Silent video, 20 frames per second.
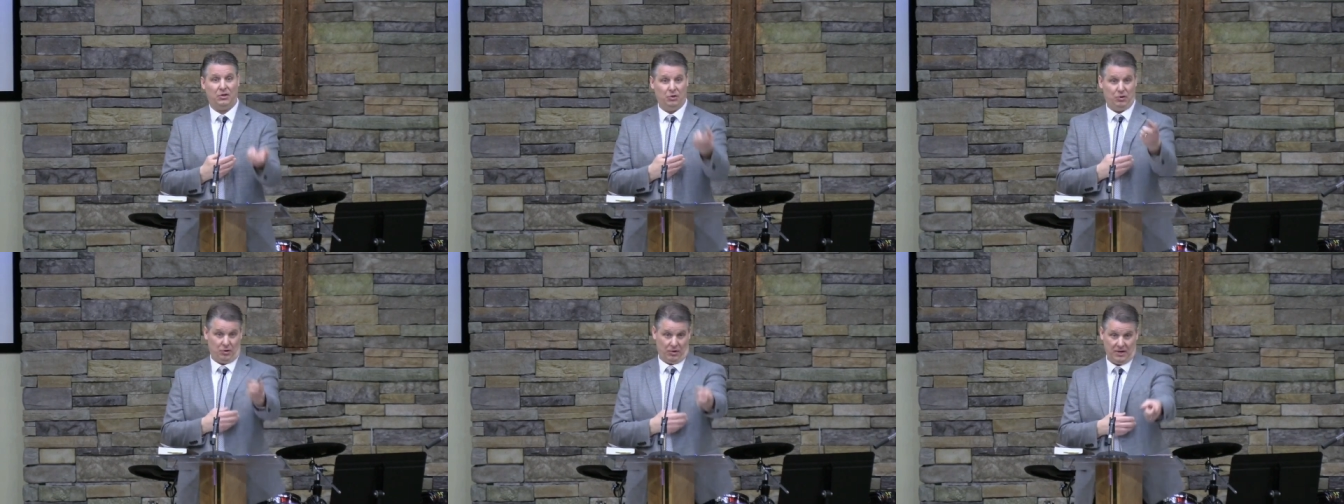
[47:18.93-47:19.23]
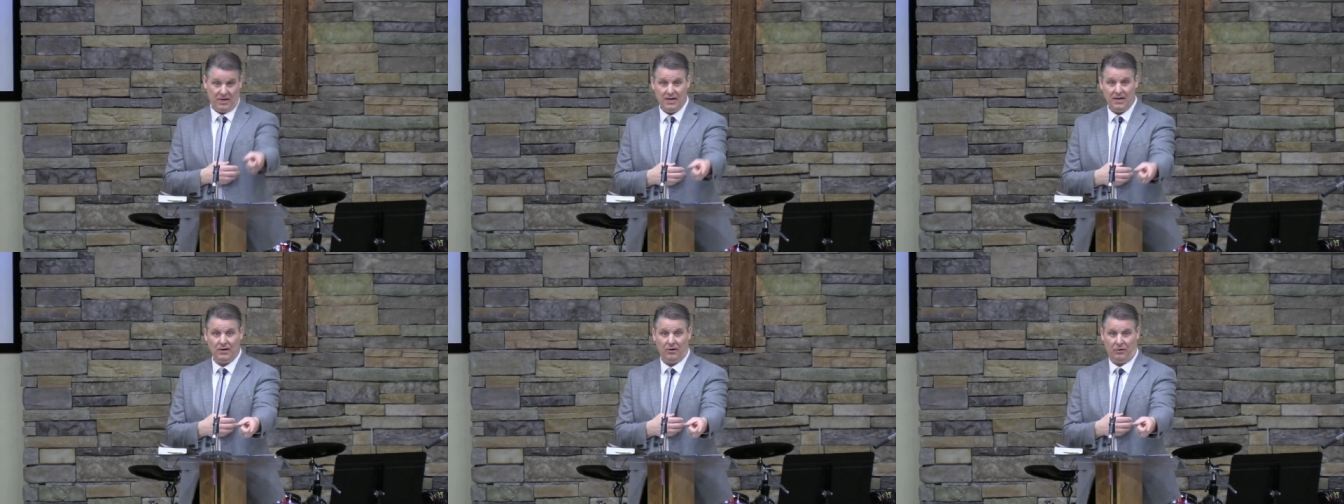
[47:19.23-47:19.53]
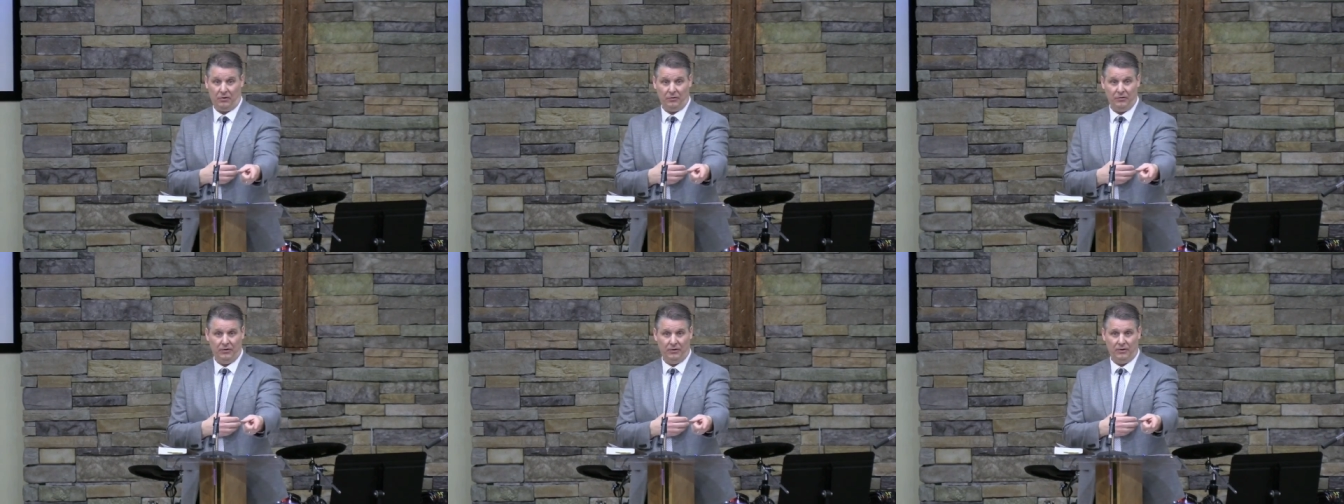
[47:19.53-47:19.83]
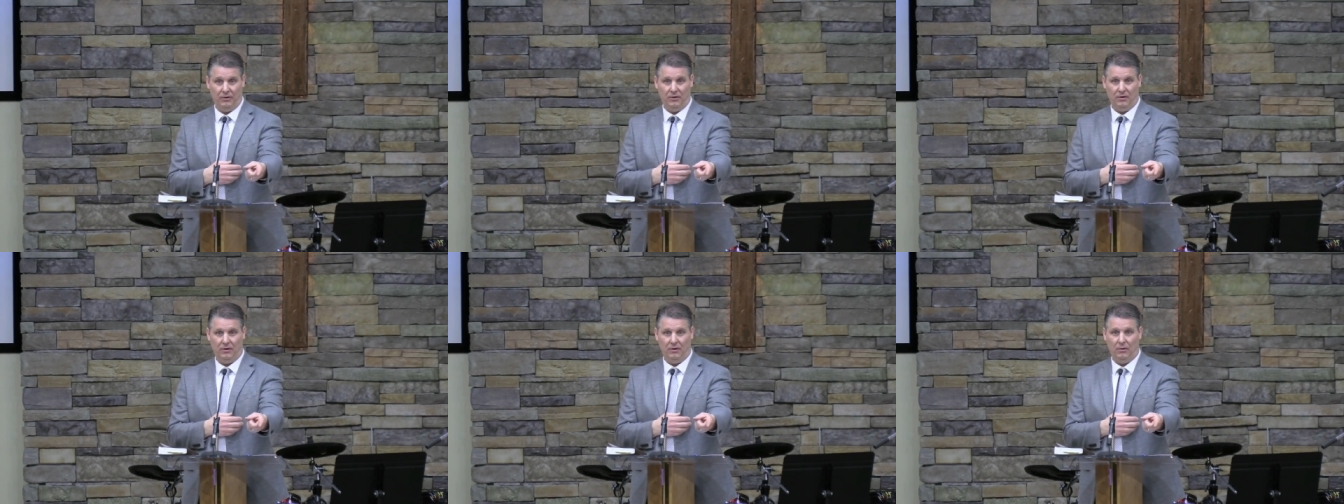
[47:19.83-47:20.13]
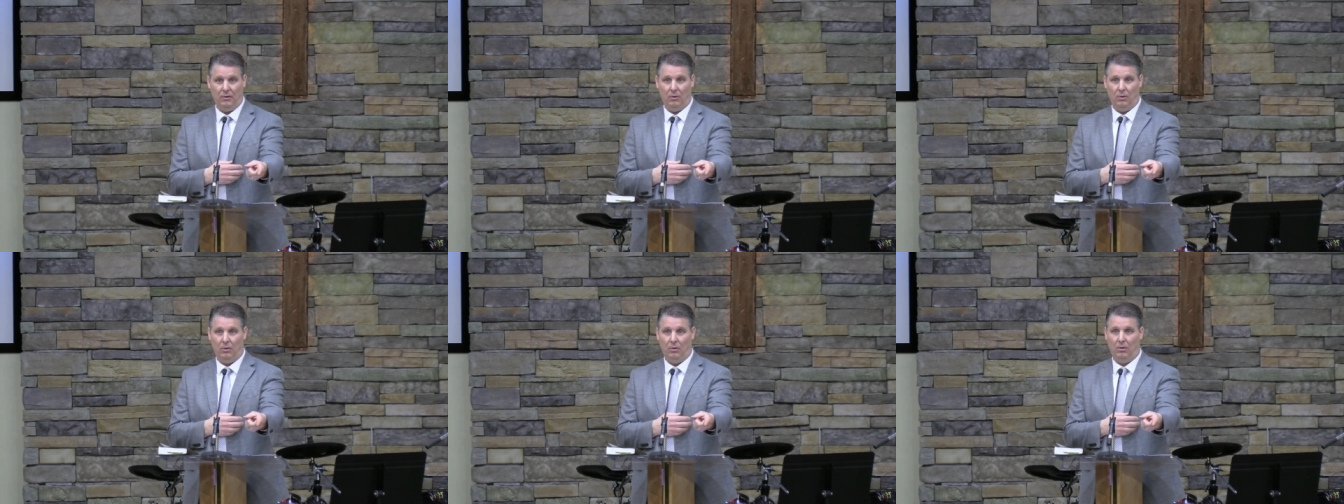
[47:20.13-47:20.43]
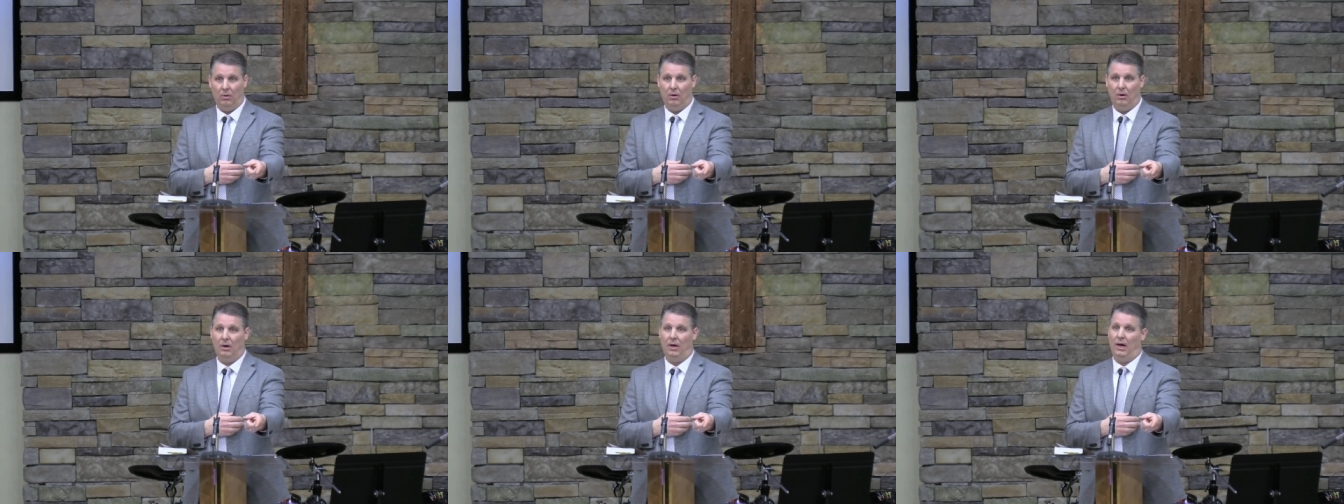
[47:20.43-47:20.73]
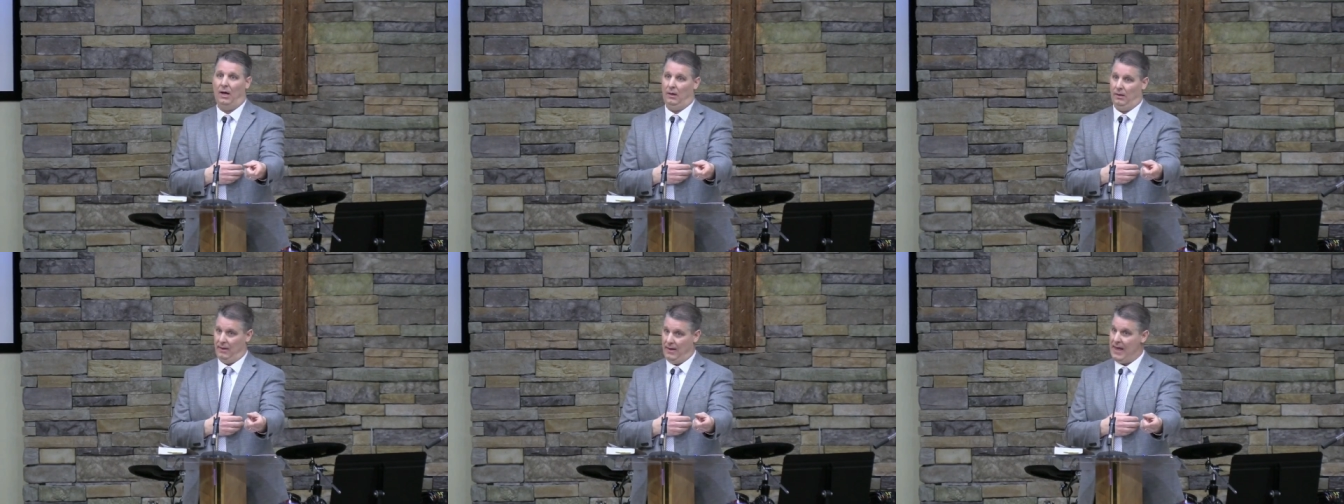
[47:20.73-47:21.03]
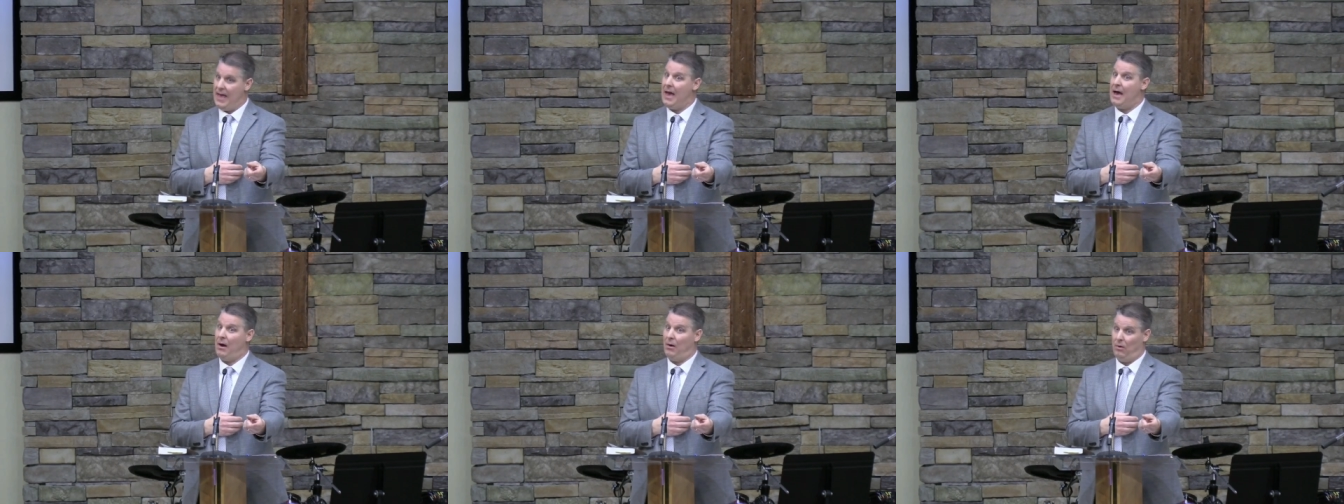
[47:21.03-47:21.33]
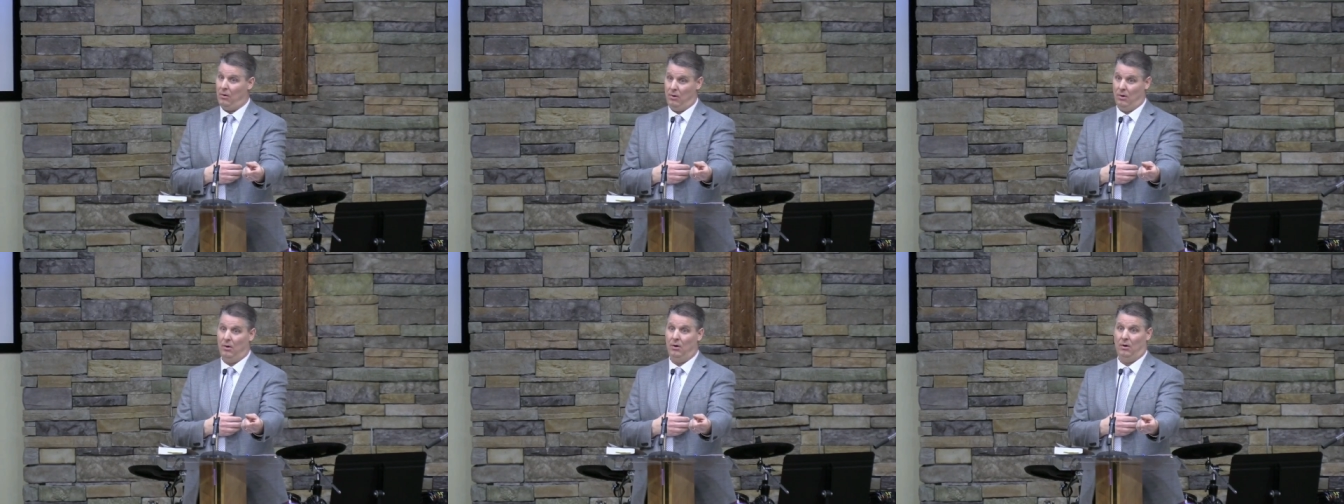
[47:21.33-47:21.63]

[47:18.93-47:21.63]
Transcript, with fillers: You're healed, well, now